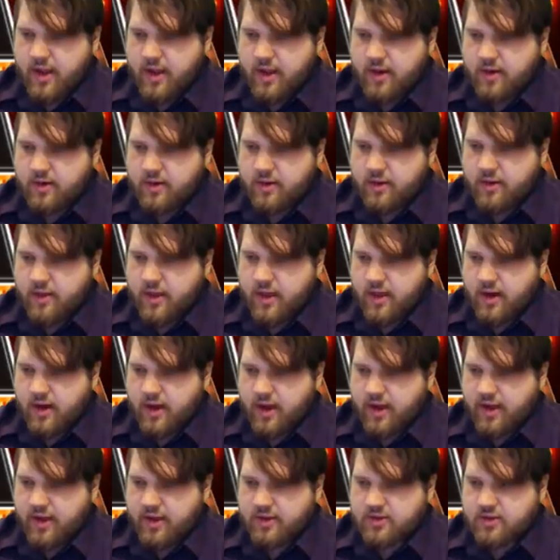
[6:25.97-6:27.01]
And
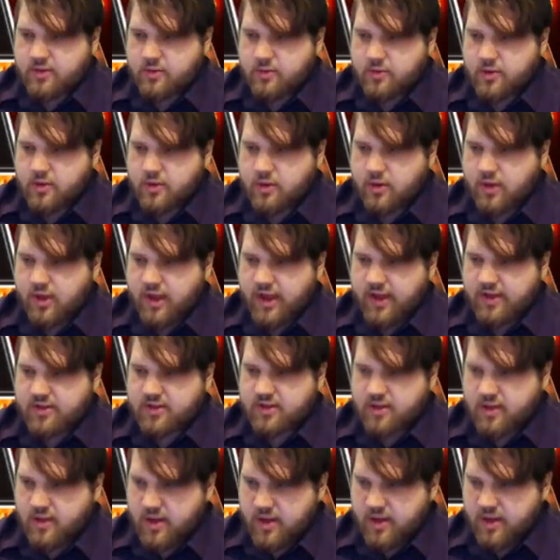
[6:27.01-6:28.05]
then I get to
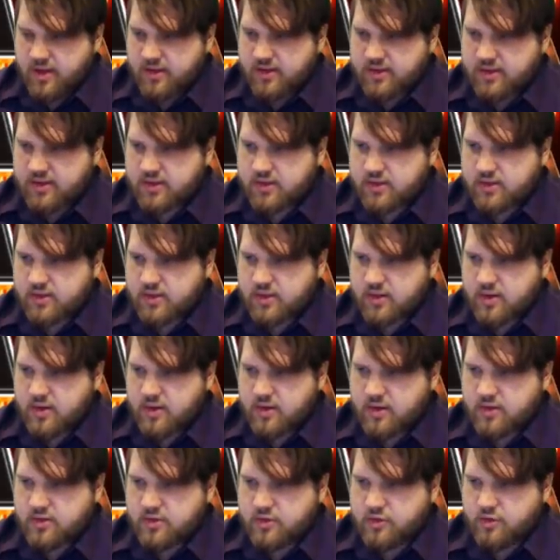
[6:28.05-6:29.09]
utilize this
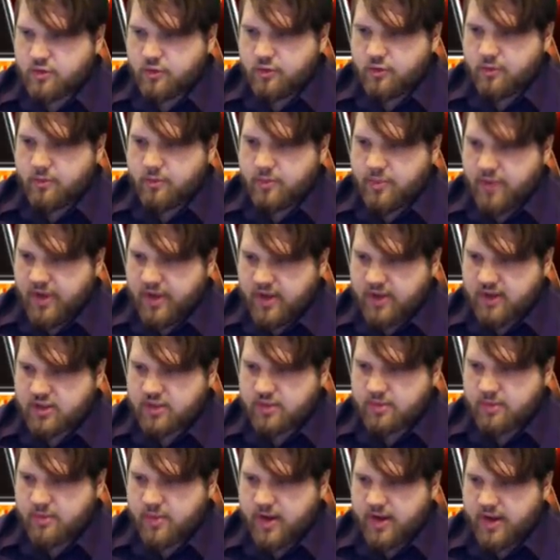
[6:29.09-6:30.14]
to
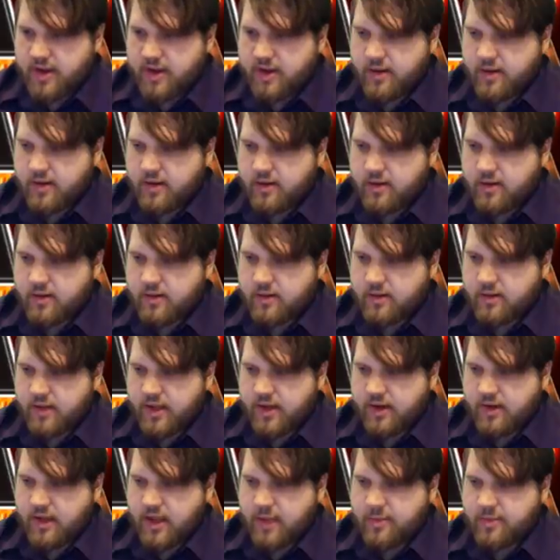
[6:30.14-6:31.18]
banish my
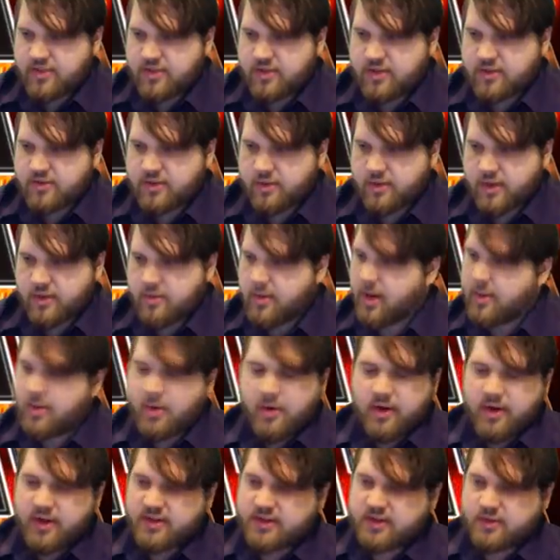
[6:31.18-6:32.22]
Lady Lapis Lazuli. My
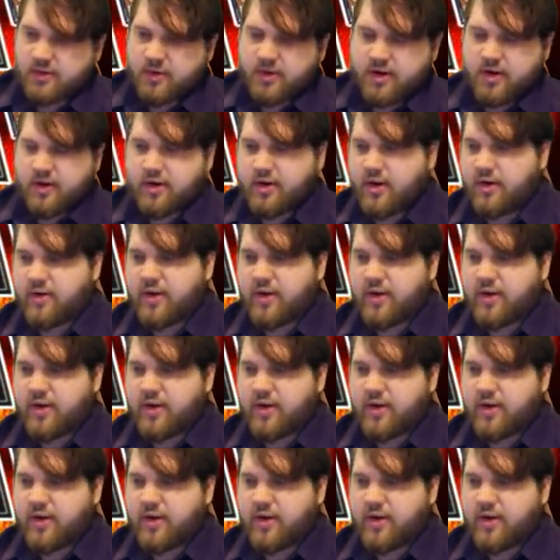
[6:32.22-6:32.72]
opponent has surrendered.